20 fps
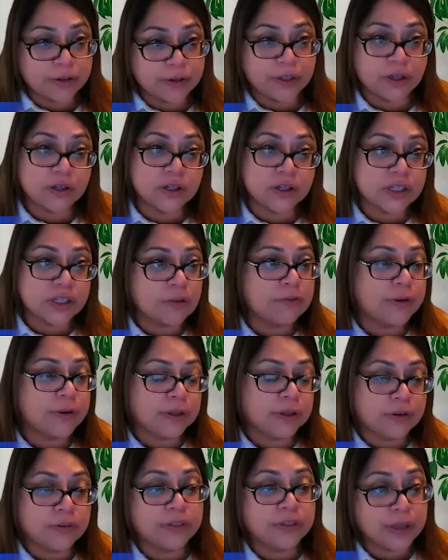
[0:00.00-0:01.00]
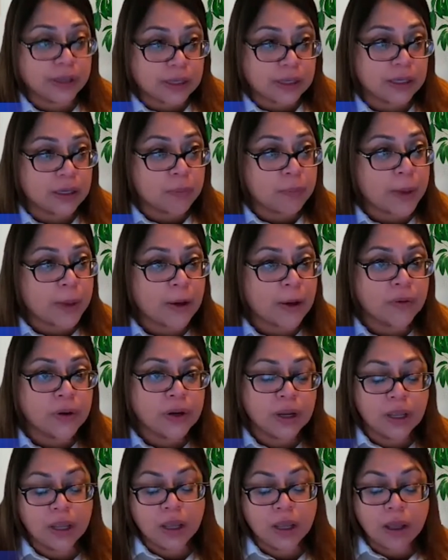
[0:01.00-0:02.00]
yourself and you're thinking about
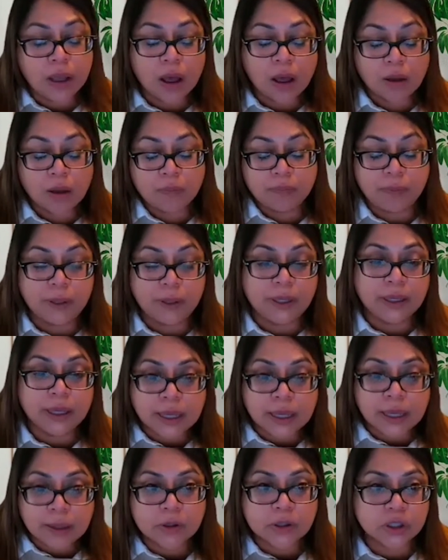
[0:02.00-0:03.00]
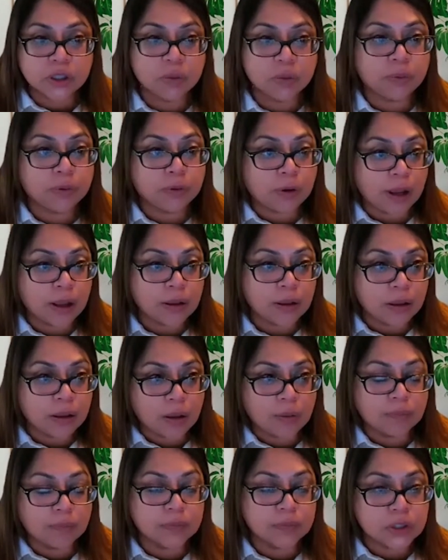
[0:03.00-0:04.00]
being able to
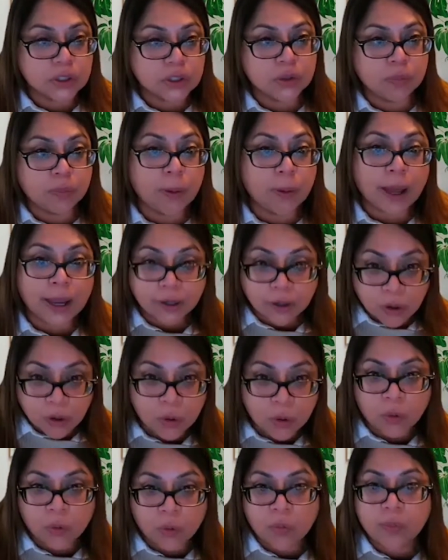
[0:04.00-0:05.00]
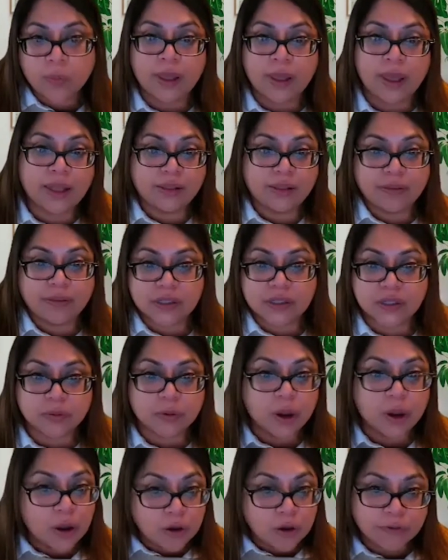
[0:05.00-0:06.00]
buy a home, and this
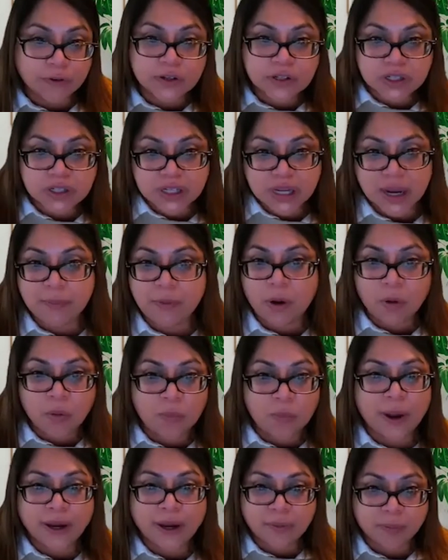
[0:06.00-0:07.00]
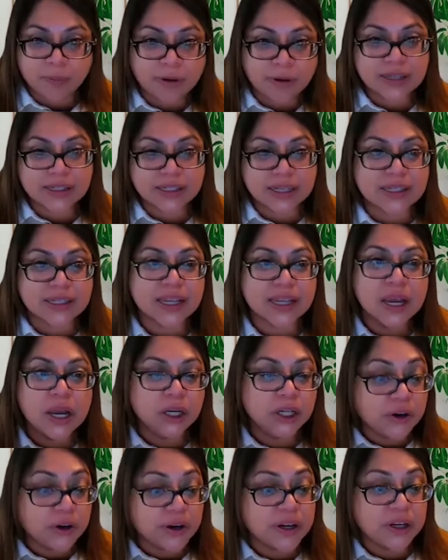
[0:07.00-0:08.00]
first-time home buyer process,
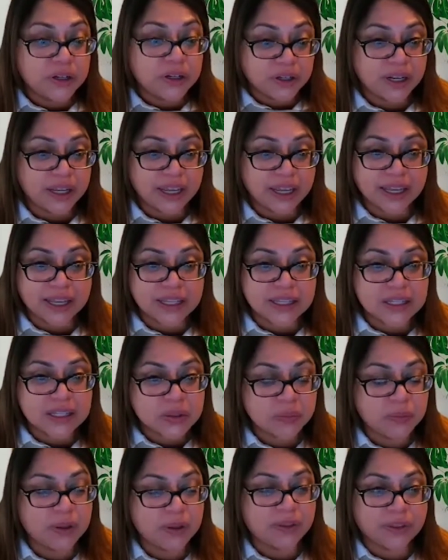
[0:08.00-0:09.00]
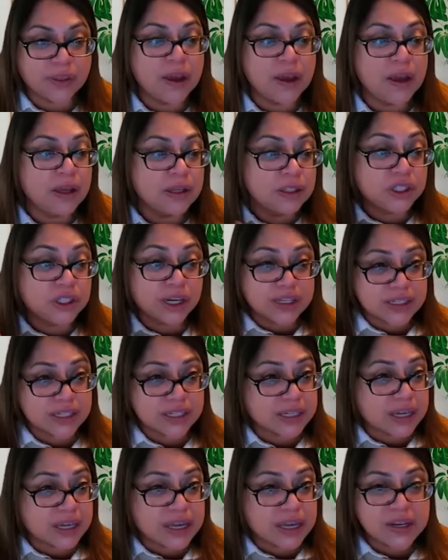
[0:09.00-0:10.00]
you're in good hands with
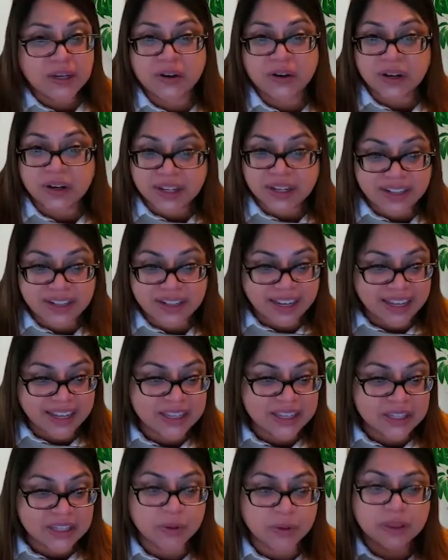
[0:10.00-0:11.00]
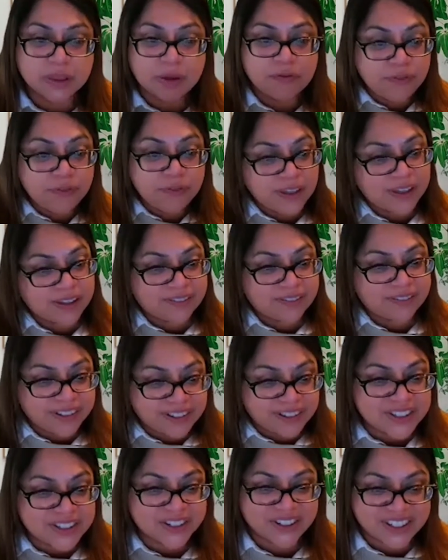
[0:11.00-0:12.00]
Jessica. You're in good hands with the vegan
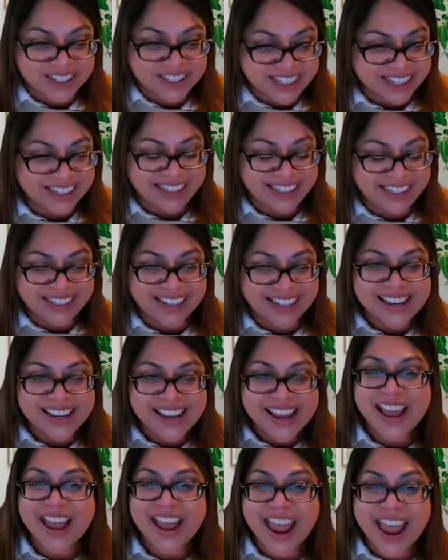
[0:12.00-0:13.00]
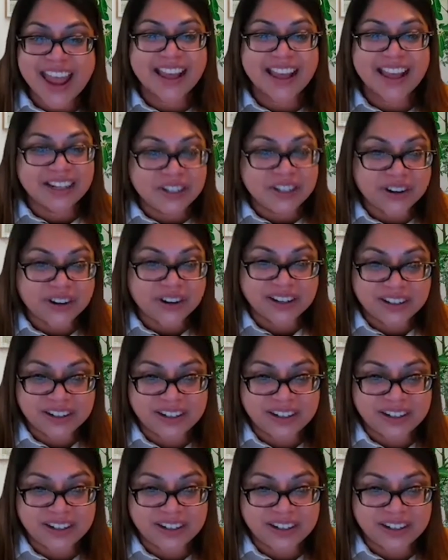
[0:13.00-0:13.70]
realtor, Taina. And you're in